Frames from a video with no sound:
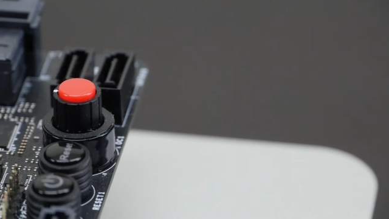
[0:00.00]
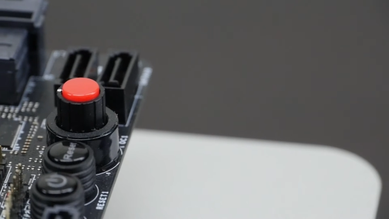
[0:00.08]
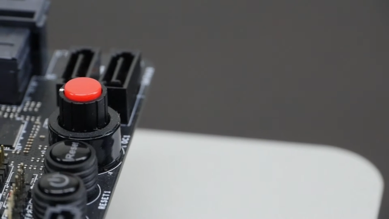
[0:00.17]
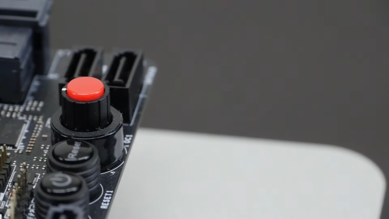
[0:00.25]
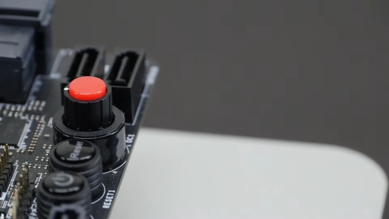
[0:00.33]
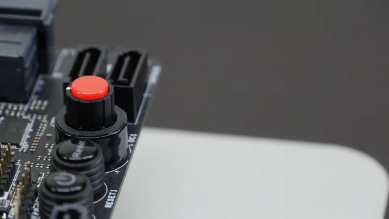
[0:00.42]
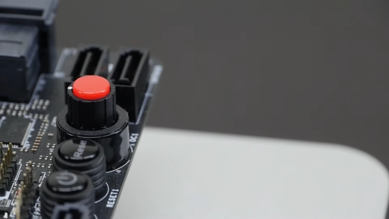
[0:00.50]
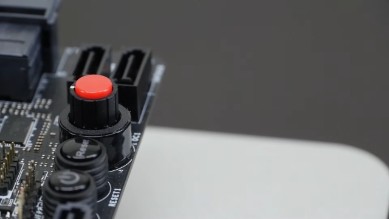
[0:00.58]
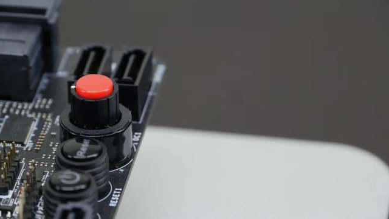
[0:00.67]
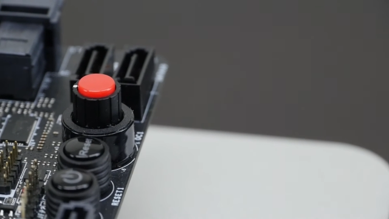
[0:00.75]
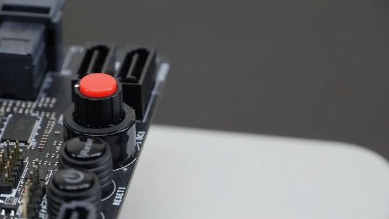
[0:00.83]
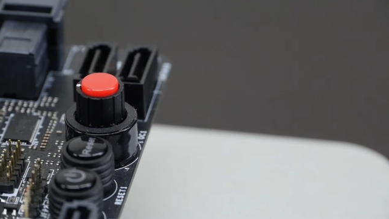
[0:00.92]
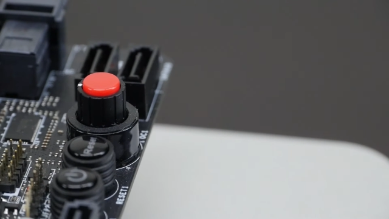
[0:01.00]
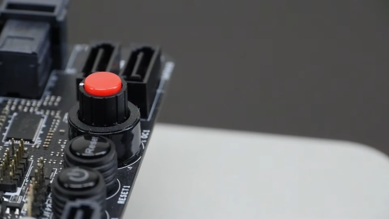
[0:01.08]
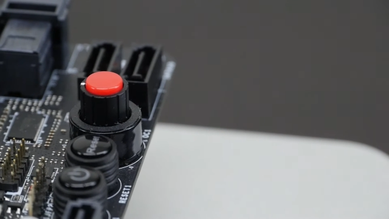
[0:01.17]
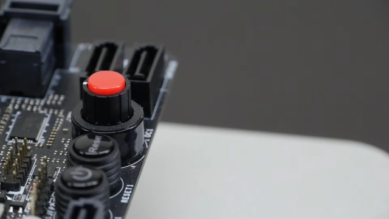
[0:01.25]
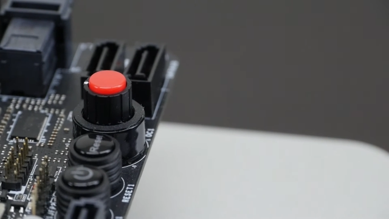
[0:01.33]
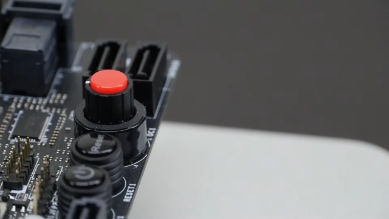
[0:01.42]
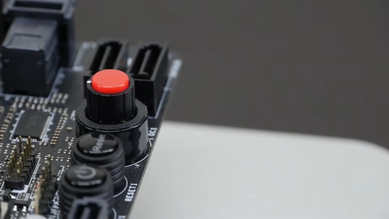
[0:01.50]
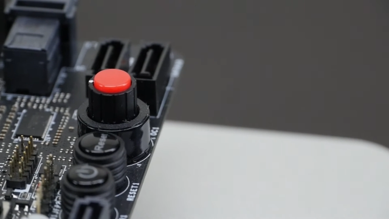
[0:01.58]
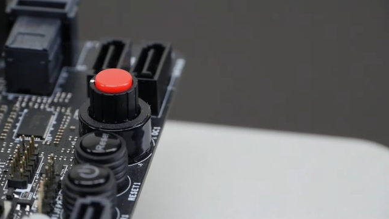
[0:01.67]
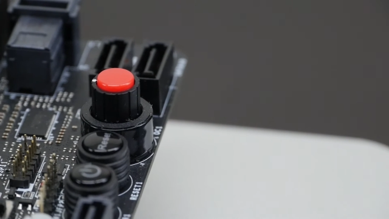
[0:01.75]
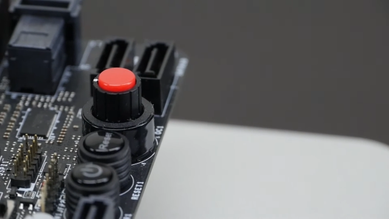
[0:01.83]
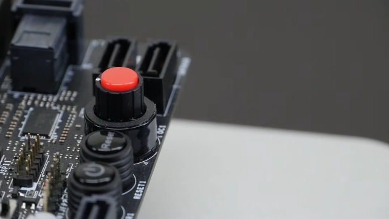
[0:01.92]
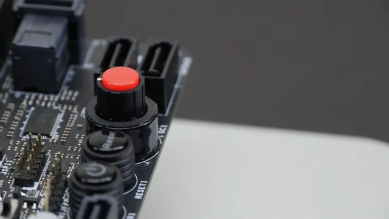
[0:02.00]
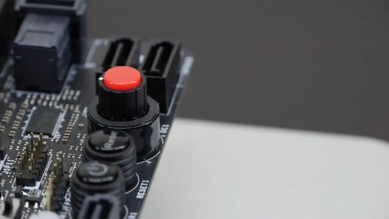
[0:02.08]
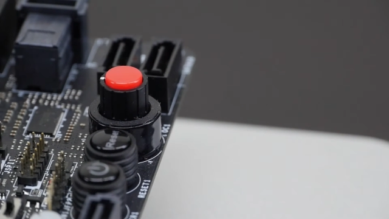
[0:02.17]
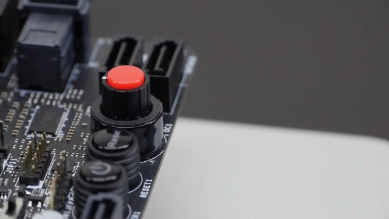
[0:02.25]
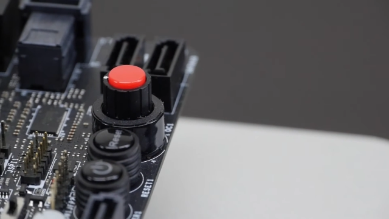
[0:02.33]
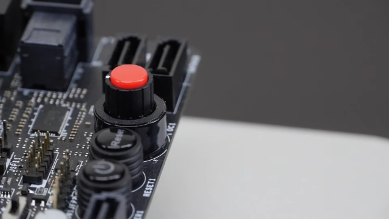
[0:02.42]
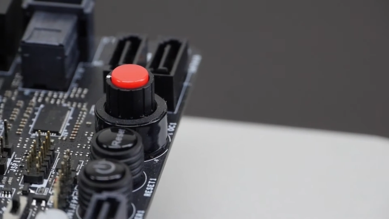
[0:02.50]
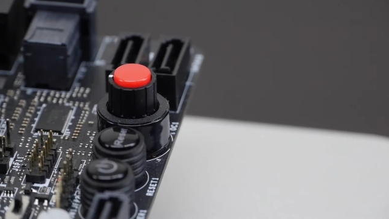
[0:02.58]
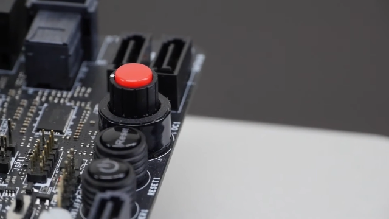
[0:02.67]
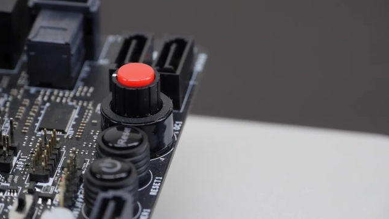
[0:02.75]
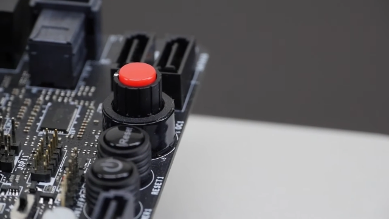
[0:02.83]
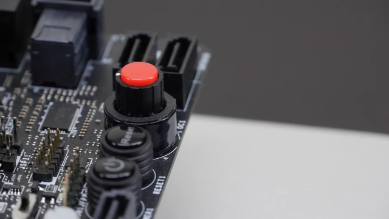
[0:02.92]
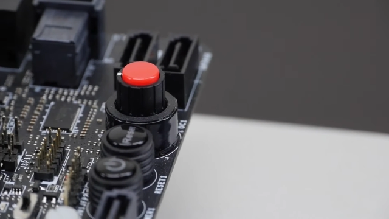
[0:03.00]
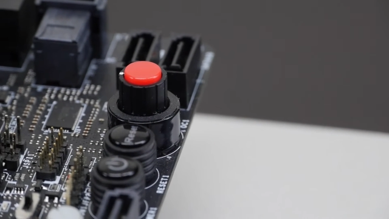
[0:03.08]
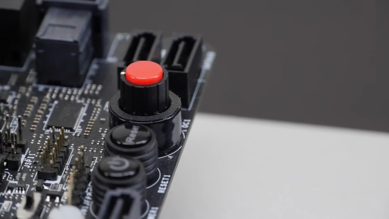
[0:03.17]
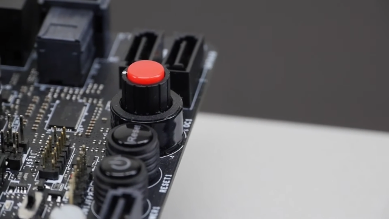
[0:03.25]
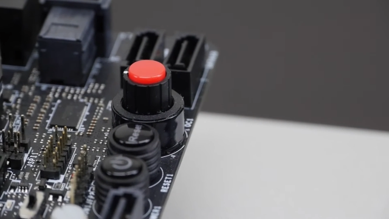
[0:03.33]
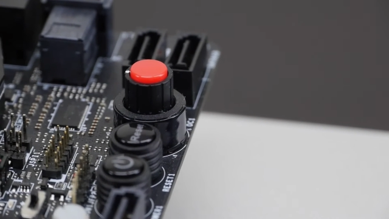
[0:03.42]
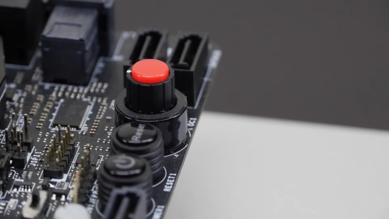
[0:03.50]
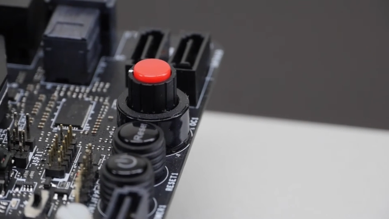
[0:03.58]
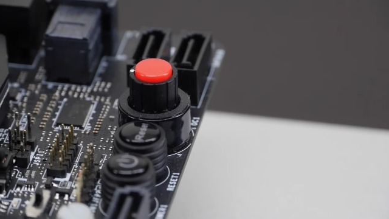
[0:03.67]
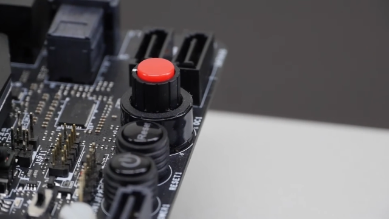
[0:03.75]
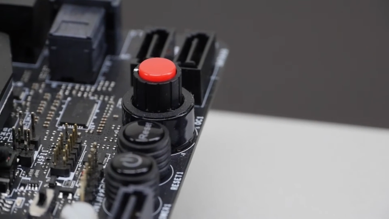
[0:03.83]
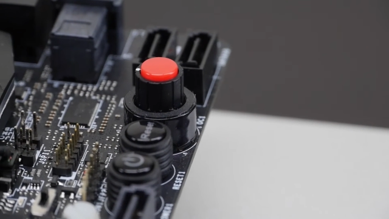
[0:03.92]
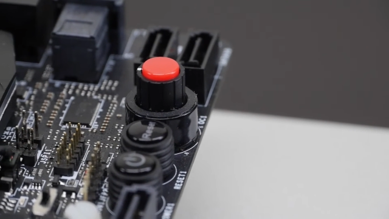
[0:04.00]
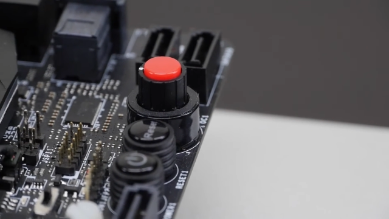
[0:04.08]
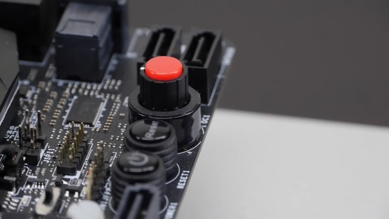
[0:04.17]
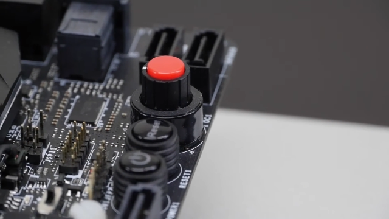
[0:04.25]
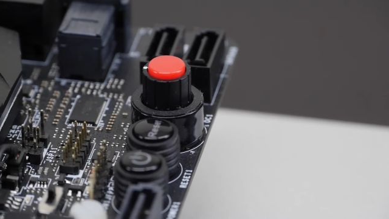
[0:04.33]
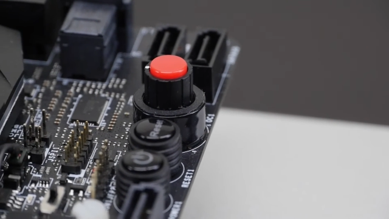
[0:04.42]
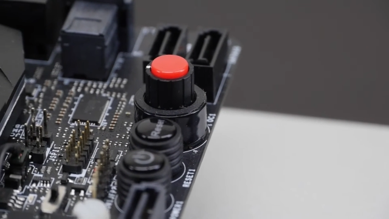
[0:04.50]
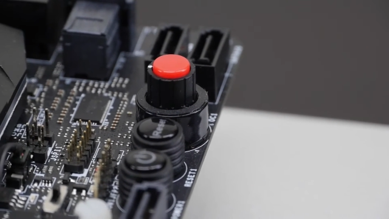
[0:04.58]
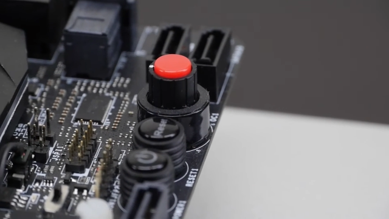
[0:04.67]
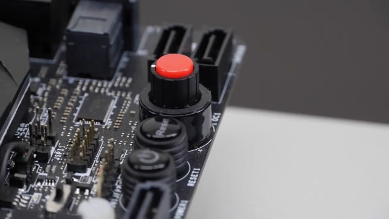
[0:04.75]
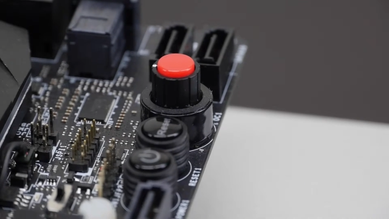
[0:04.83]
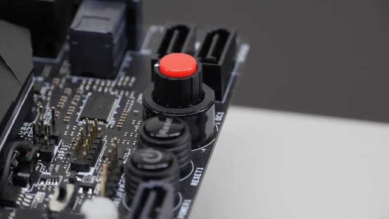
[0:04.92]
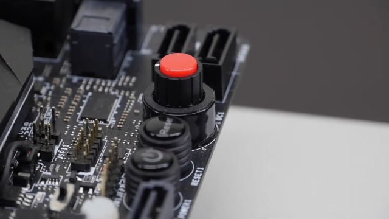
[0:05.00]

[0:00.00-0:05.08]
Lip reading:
No face is visible, so there are no lips to read.